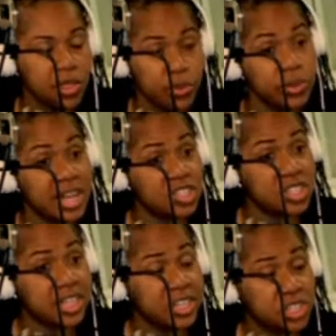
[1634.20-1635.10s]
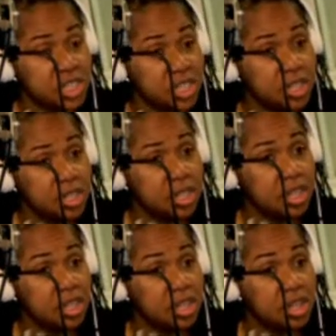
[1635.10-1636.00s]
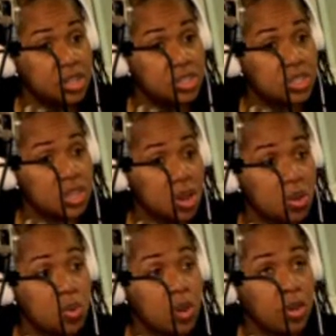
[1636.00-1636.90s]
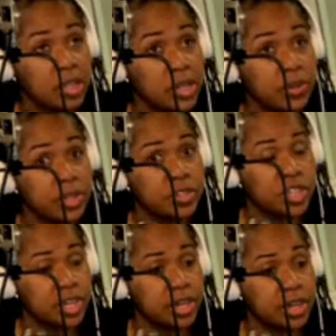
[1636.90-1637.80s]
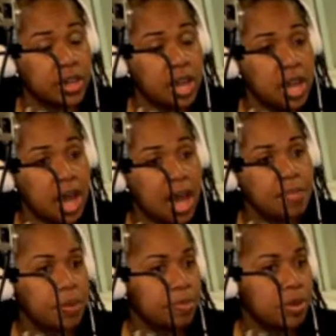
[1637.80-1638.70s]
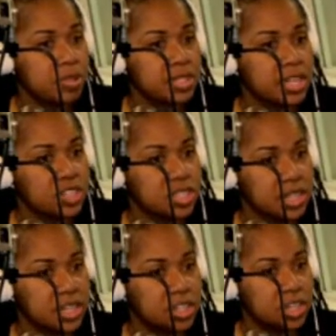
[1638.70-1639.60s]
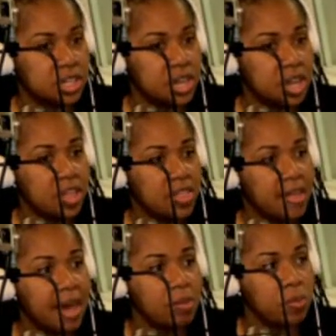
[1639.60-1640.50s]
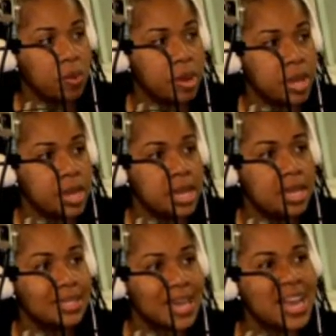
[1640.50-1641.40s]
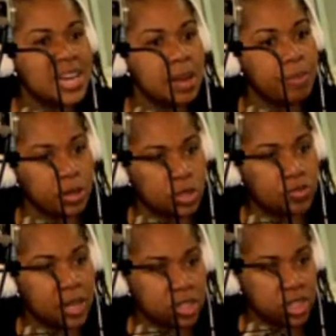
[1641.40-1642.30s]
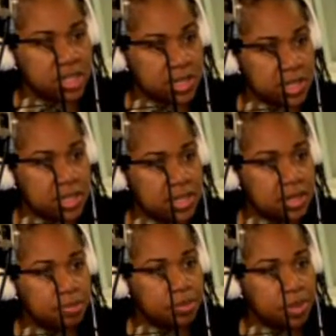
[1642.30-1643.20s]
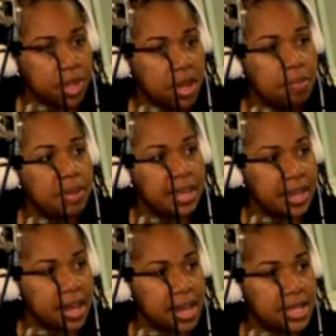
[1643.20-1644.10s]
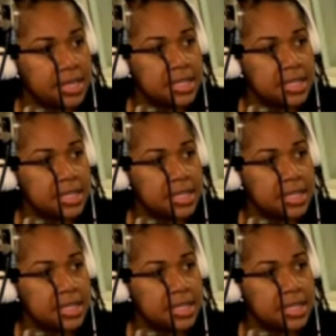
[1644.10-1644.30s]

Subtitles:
Through legislation. So earlier this year, I proposed legislation that would tighten up our juvenile justice system because...